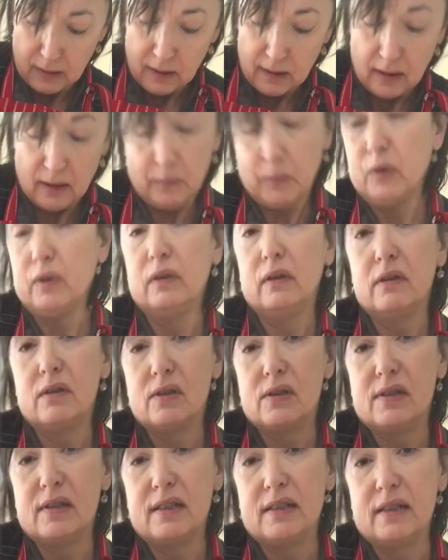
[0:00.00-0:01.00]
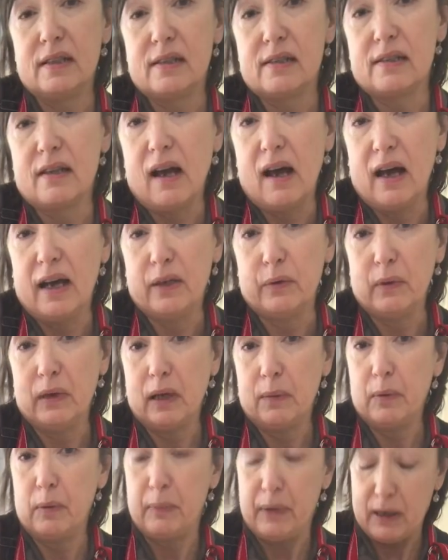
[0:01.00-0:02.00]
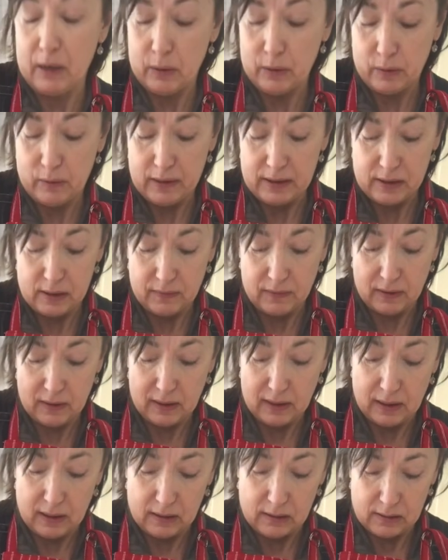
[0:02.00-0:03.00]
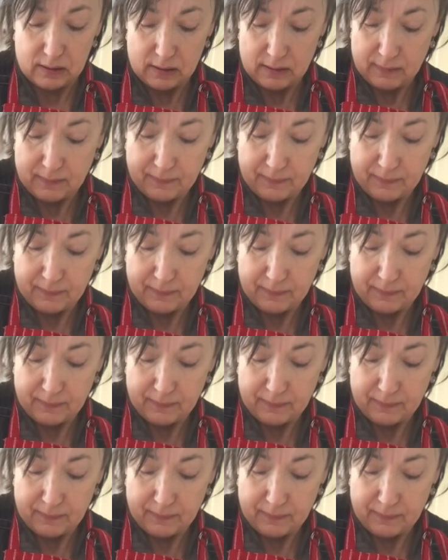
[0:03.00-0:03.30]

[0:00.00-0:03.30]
I'm going to just sit it aside while I prepare all the rest of the things.